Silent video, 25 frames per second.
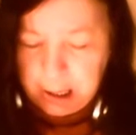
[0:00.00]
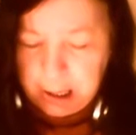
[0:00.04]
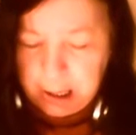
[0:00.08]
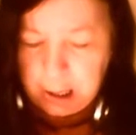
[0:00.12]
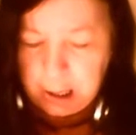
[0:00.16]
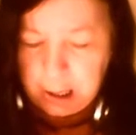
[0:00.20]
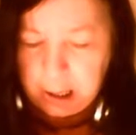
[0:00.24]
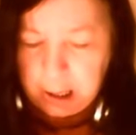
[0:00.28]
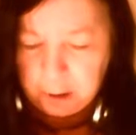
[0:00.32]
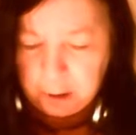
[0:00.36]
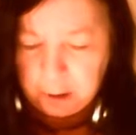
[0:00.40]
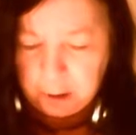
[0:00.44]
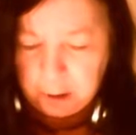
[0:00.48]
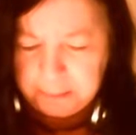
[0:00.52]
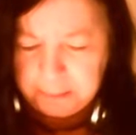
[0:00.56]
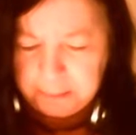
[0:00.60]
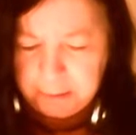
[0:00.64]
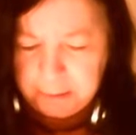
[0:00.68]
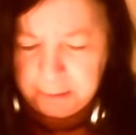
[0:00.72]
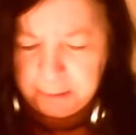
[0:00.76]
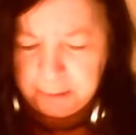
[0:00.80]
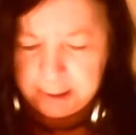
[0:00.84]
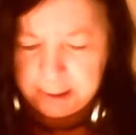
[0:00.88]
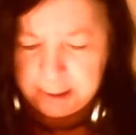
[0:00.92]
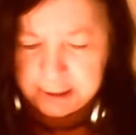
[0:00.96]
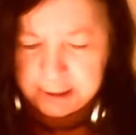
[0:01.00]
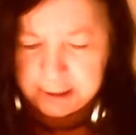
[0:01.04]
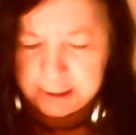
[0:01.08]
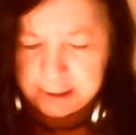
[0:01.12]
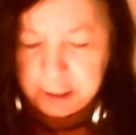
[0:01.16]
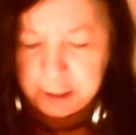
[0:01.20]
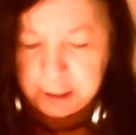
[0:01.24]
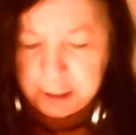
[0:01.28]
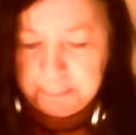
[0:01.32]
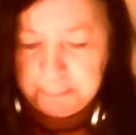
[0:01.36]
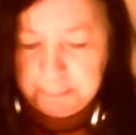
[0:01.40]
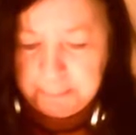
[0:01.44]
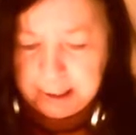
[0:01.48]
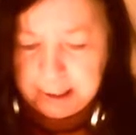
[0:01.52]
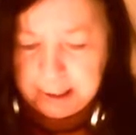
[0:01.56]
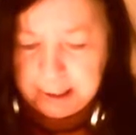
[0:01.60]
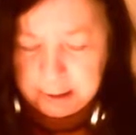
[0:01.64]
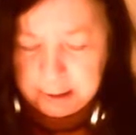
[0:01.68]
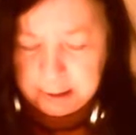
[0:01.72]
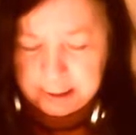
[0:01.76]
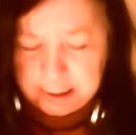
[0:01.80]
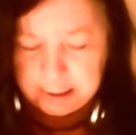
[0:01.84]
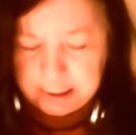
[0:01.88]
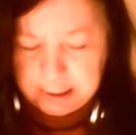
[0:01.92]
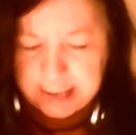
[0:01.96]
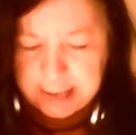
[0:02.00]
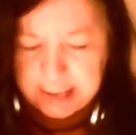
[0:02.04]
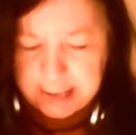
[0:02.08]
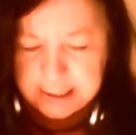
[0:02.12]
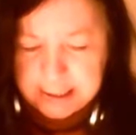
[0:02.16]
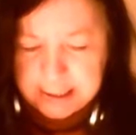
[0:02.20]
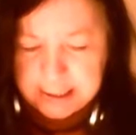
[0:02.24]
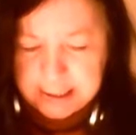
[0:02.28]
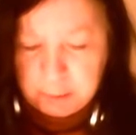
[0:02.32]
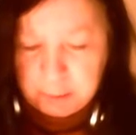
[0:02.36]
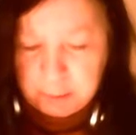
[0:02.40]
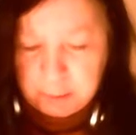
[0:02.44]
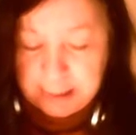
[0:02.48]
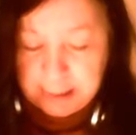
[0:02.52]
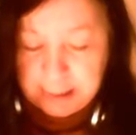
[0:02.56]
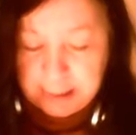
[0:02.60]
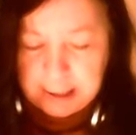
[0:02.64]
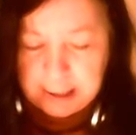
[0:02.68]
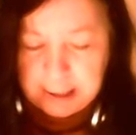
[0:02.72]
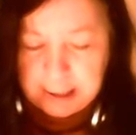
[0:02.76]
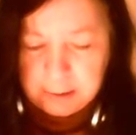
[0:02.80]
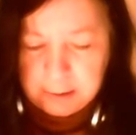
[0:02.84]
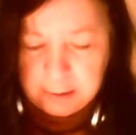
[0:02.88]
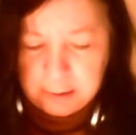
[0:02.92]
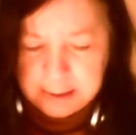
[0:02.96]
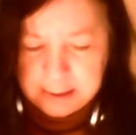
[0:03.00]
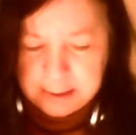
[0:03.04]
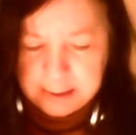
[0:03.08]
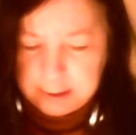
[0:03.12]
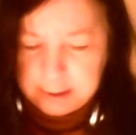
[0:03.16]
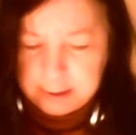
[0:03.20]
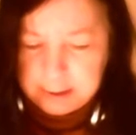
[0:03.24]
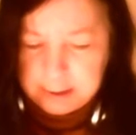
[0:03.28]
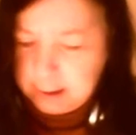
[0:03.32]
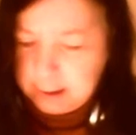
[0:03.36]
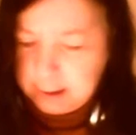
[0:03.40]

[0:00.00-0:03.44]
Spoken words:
I got my rice, jumped back into the taxi waiting outside.